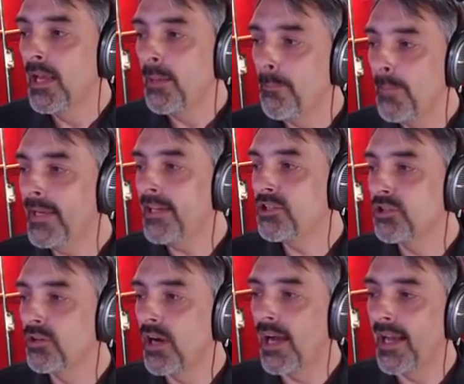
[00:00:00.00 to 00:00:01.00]

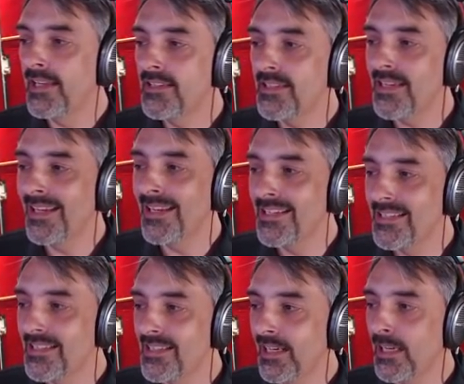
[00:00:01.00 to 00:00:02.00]
Miniaturized in a
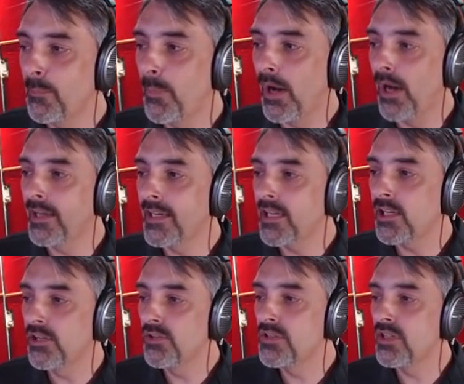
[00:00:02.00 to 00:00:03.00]
sick body,
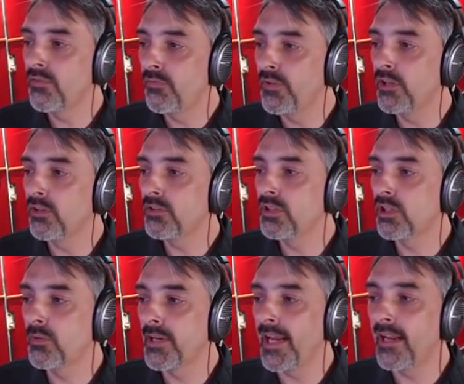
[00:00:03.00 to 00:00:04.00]
use the field to
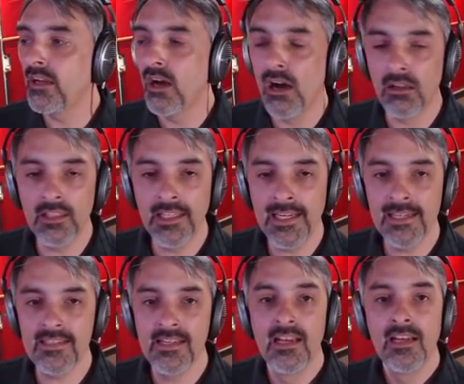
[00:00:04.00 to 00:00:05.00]
create
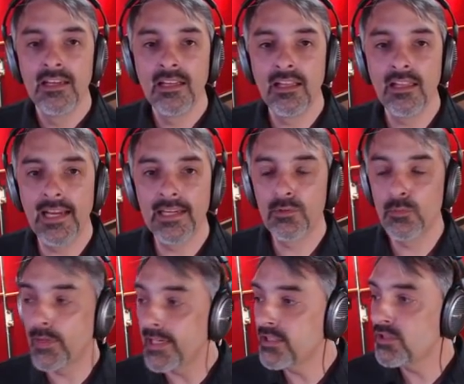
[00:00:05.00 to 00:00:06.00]
colonies, collect
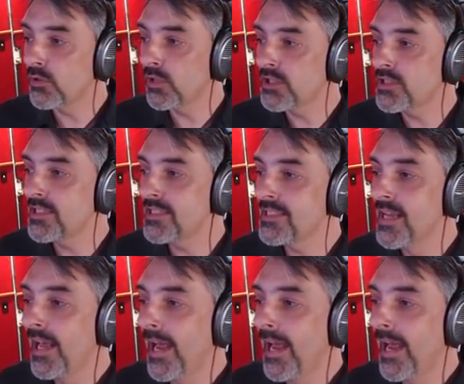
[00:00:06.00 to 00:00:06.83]
resources,